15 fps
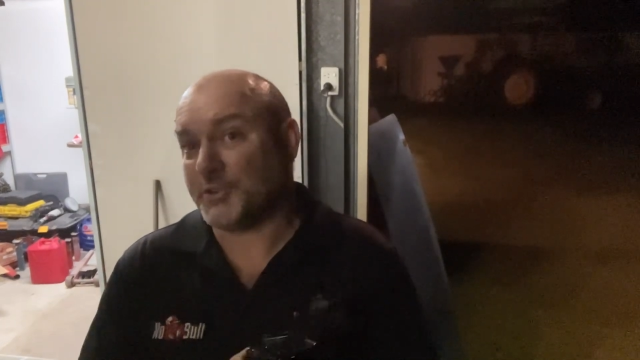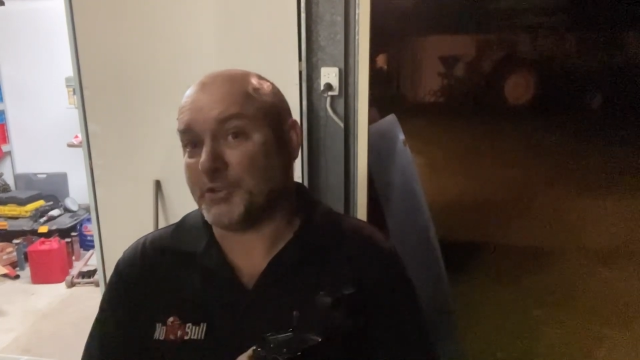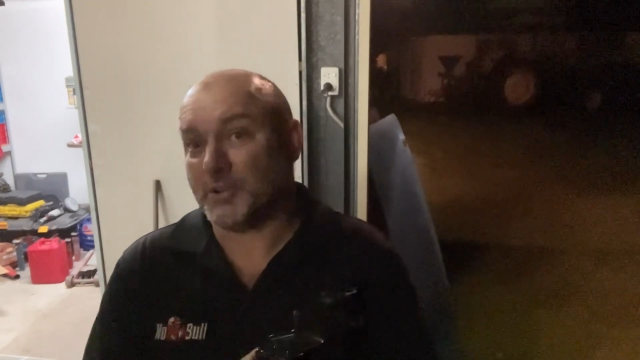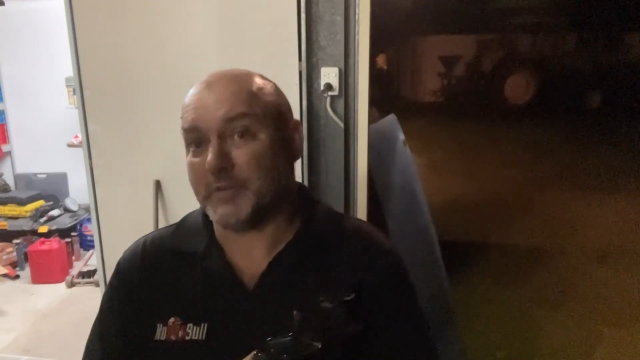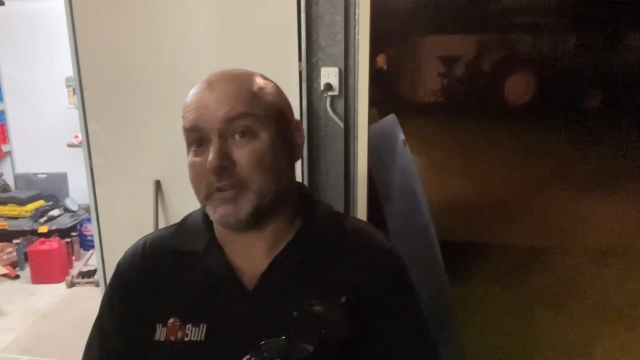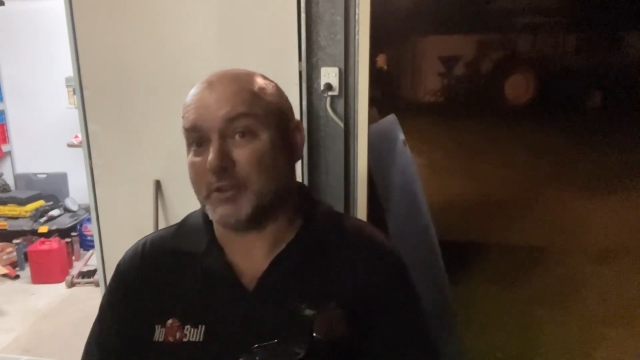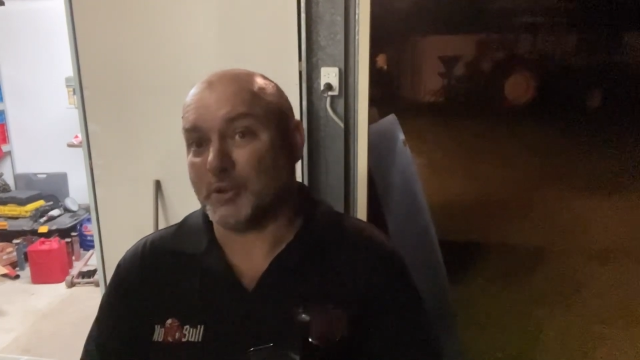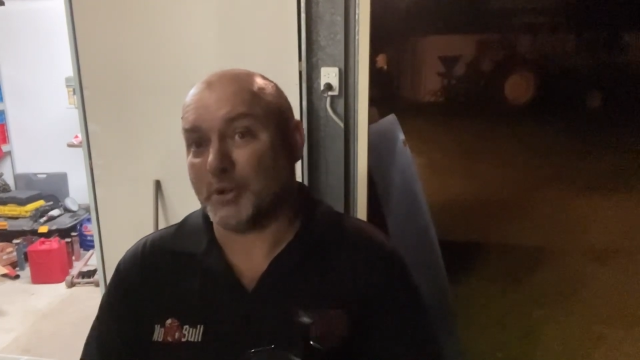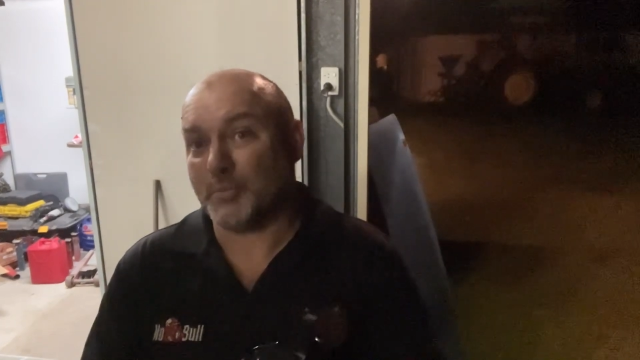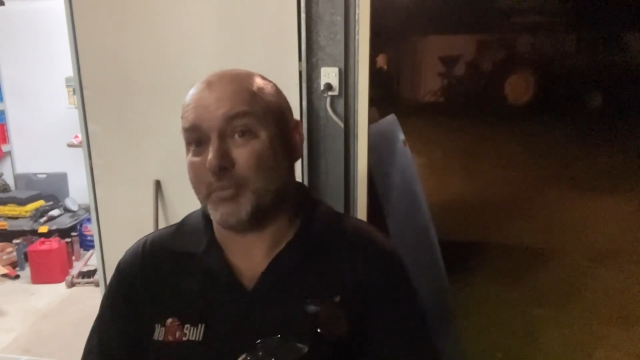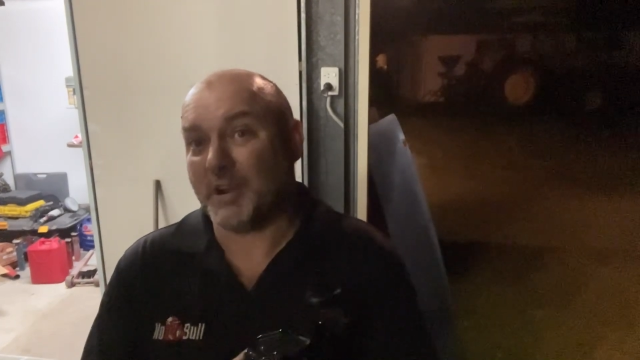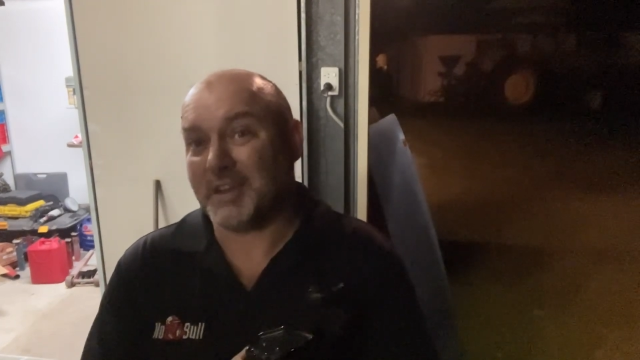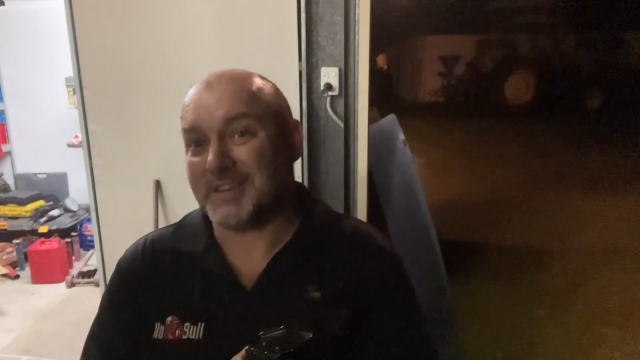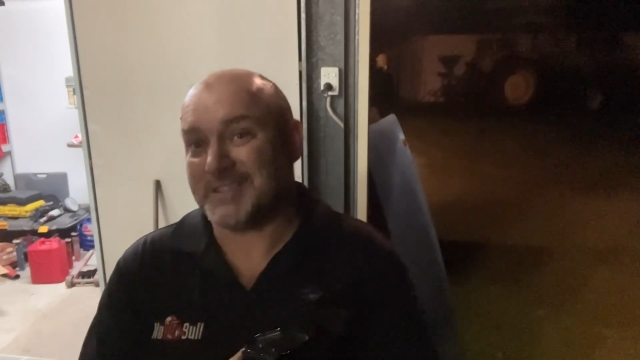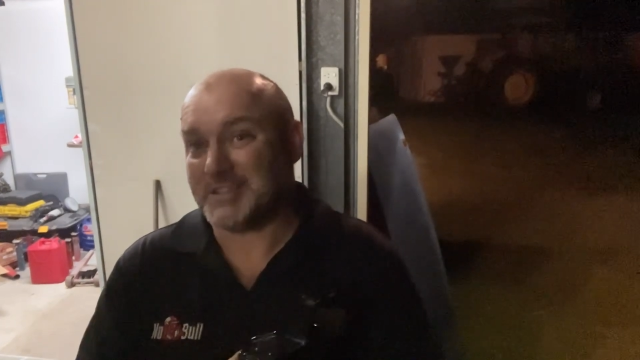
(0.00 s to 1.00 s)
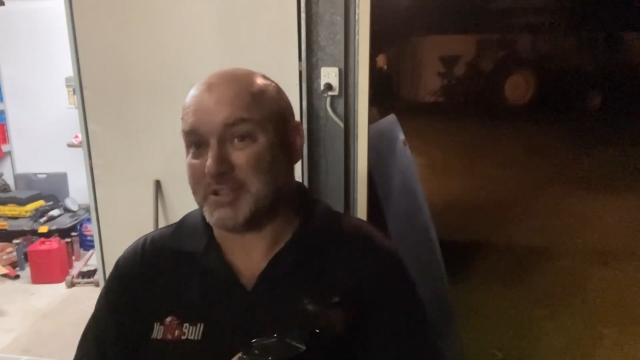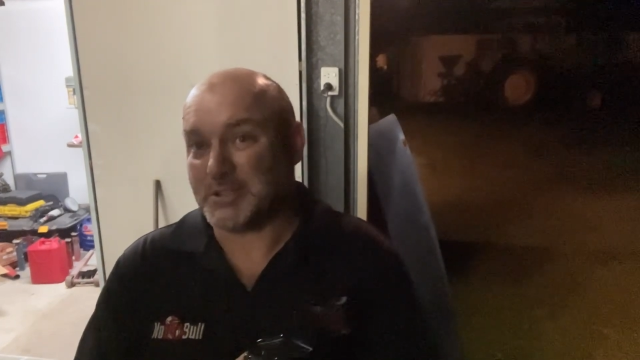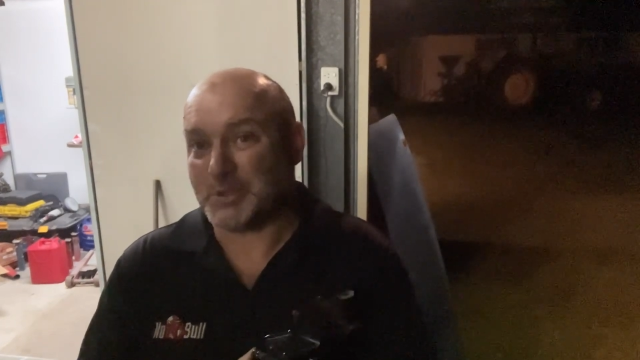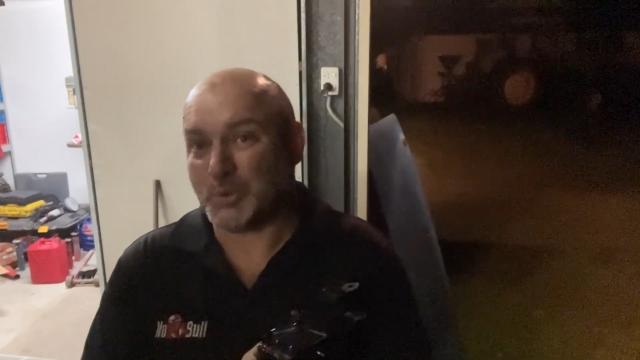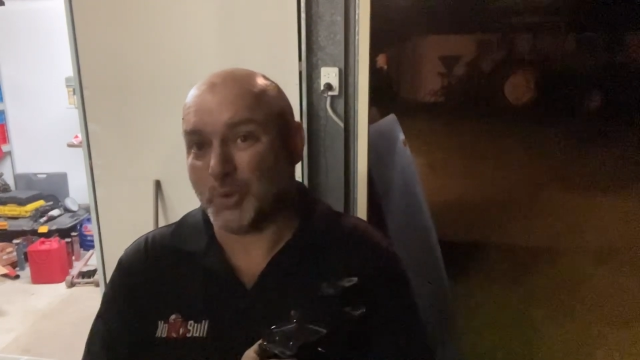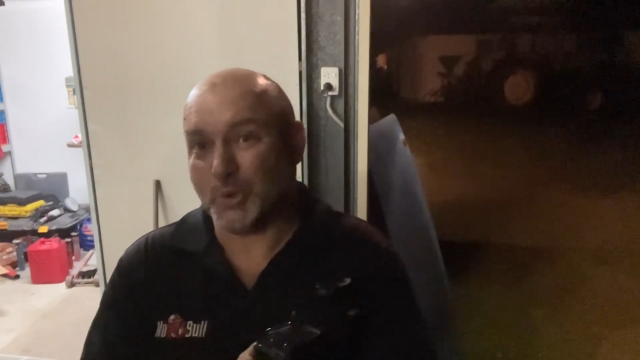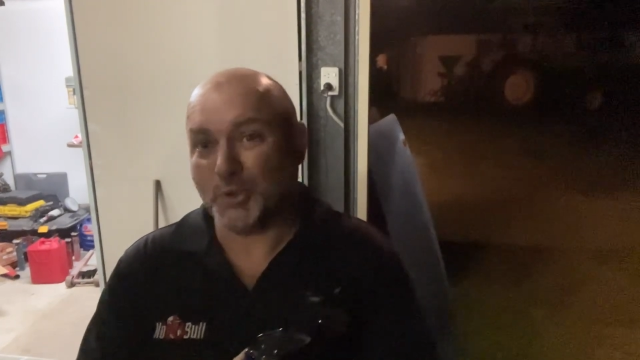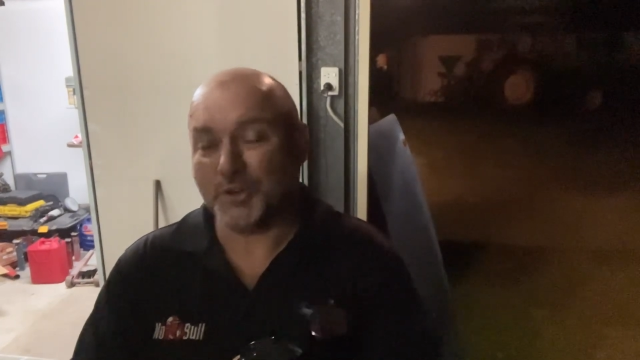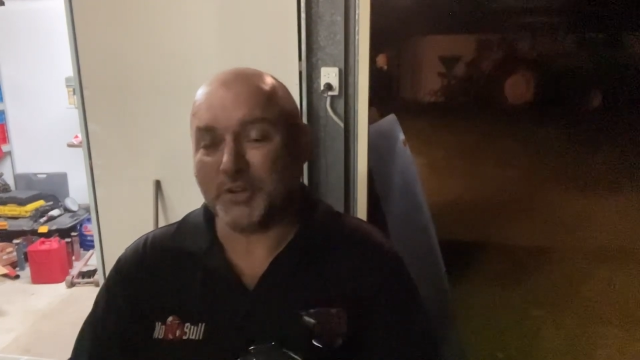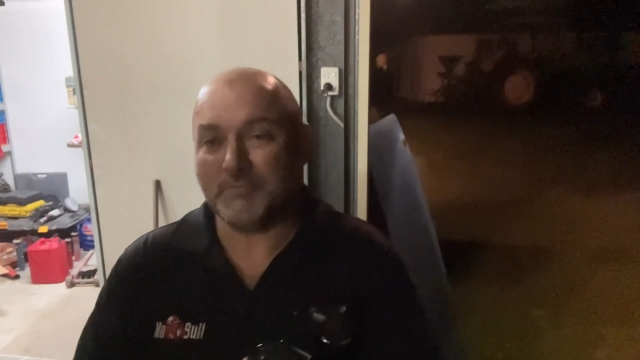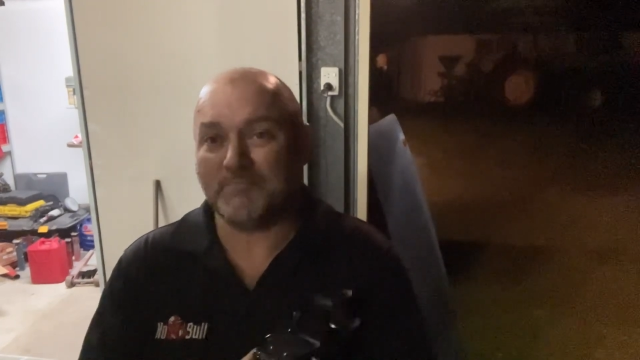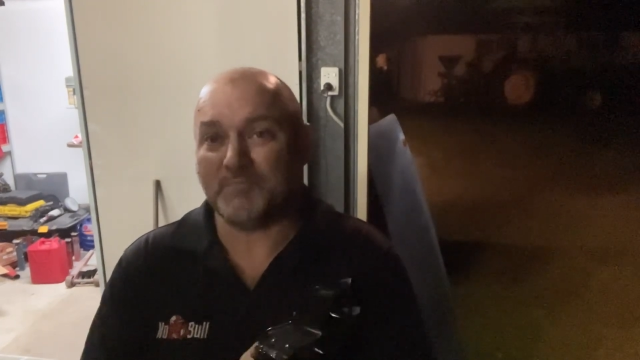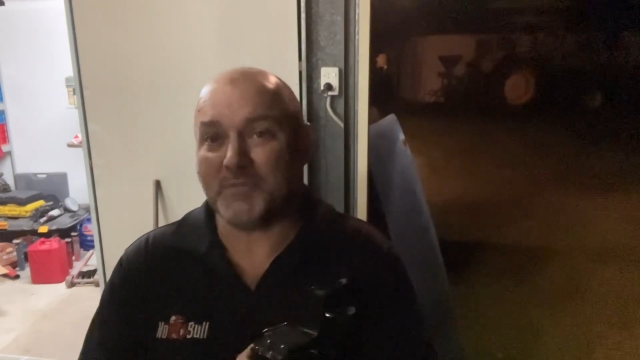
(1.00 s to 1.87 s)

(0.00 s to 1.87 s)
driving light brackets installed on it,